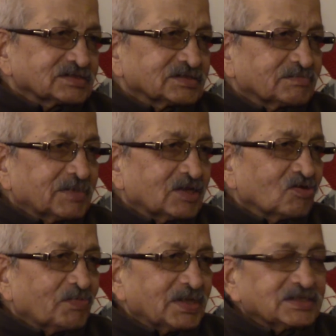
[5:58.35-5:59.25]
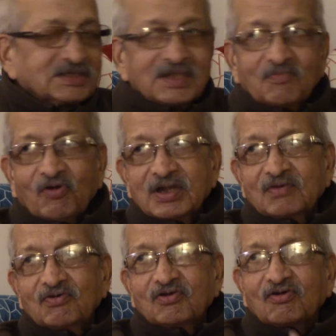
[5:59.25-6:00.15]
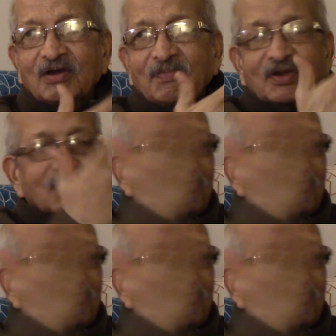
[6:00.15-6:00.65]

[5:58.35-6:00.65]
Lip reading: If there is no presence in the body, we'll talk about the